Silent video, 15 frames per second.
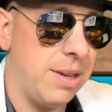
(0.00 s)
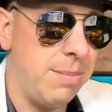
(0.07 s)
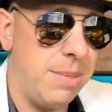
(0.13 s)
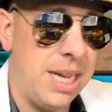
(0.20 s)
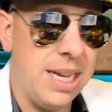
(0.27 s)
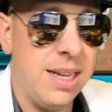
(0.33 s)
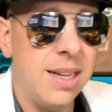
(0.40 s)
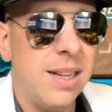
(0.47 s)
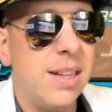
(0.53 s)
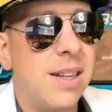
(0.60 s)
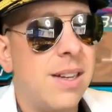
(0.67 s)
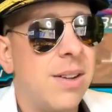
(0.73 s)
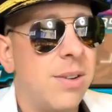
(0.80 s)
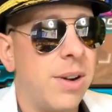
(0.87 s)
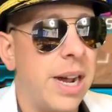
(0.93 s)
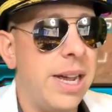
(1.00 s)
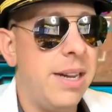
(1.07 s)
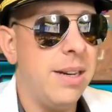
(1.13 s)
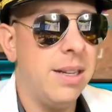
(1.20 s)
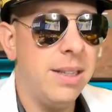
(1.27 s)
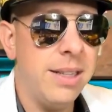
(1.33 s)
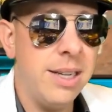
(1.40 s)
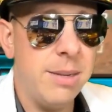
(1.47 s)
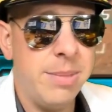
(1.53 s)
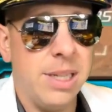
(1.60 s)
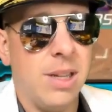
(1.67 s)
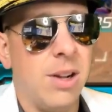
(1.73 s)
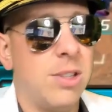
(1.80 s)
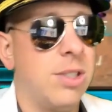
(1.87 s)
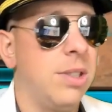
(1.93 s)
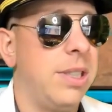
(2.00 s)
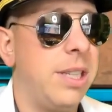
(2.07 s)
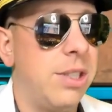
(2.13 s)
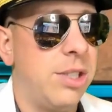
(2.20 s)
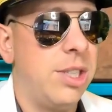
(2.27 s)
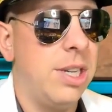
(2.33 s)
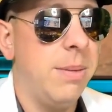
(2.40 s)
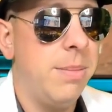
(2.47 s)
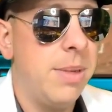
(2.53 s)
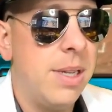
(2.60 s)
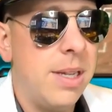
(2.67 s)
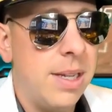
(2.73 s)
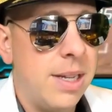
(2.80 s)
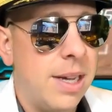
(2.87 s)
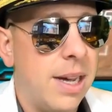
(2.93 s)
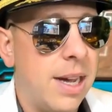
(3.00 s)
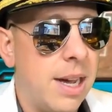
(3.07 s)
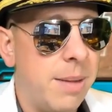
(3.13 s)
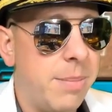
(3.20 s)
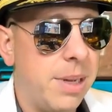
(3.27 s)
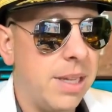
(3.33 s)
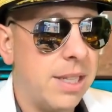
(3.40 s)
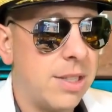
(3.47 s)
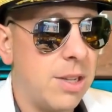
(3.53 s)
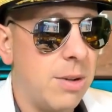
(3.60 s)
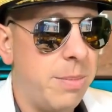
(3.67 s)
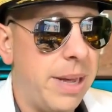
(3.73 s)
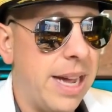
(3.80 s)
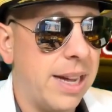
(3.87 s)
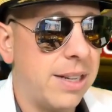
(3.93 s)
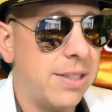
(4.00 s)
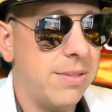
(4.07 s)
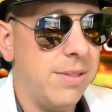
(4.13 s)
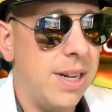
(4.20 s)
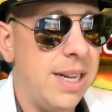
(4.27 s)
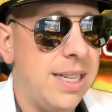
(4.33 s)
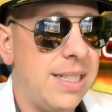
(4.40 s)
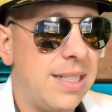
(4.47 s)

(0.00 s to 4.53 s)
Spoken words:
me, right? A little bit larger leadership. But let's go back right